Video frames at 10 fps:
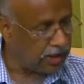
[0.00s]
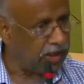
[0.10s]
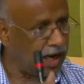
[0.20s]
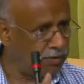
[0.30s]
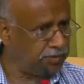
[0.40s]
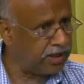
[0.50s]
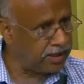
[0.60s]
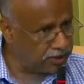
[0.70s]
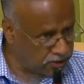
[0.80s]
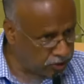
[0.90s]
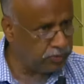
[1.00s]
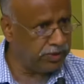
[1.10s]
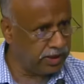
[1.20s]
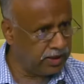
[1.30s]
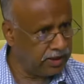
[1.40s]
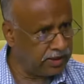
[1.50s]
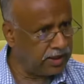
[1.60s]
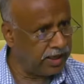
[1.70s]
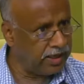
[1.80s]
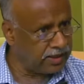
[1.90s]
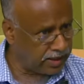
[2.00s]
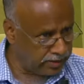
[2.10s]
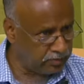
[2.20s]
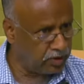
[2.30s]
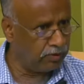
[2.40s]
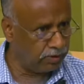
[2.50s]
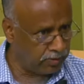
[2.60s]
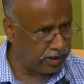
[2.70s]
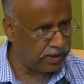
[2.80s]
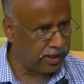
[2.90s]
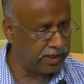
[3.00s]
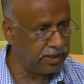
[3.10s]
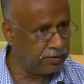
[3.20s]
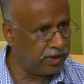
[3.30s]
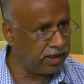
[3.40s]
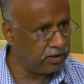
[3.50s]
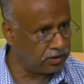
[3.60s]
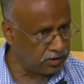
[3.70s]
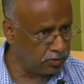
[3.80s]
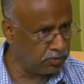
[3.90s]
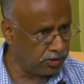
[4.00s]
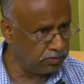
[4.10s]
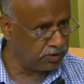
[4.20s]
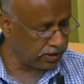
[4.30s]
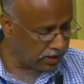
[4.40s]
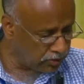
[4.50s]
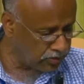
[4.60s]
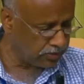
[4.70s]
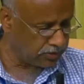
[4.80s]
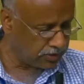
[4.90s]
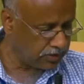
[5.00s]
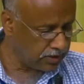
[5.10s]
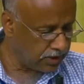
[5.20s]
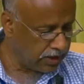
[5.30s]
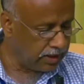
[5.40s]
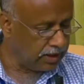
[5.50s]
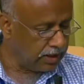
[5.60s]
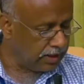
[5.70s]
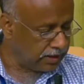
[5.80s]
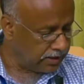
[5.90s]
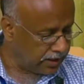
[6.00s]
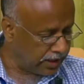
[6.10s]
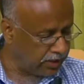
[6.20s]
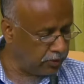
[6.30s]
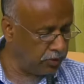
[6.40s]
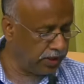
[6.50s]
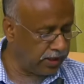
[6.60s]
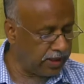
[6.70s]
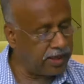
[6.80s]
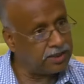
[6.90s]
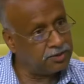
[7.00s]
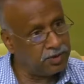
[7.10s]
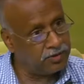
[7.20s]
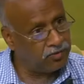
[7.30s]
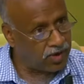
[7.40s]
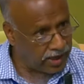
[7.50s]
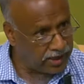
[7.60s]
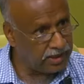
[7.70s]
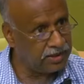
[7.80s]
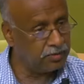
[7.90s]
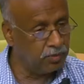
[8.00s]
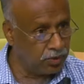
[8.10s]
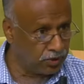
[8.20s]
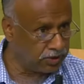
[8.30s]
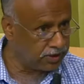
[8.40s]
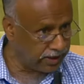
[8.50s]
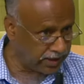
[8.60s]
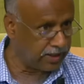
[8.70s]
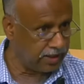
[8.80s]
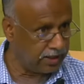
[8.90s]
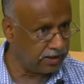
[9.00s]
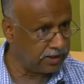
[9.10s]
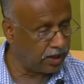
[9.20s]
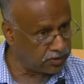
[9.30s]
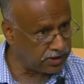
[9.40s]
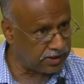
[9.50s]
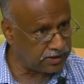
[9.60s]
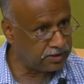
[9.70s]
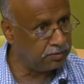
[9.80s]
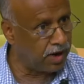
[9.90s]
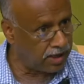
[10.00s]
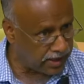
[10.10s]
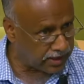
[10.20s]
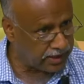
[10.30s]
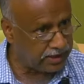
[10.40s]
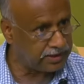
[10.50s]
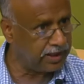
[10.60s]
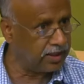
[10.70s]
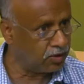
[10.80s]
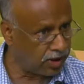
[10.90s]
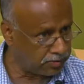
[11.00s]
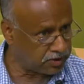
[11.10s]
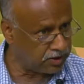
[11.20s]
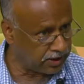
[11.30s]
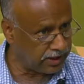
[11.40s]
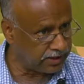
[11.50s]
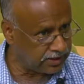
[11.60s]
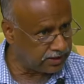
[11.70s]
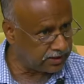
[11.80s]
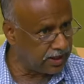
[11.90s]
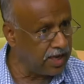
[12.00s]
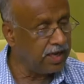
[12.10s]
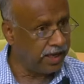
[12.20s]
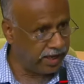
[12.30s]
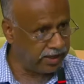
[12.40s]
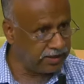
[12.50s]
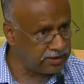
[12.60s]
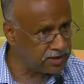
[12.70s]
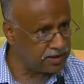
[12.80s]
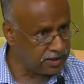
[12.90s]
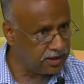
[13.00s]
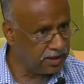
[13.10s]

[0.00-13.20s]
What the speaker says: After resuming the interim government headed by Dr. Mohammed Yunus, there were has been filed more than thousands murder cases and corruption cases against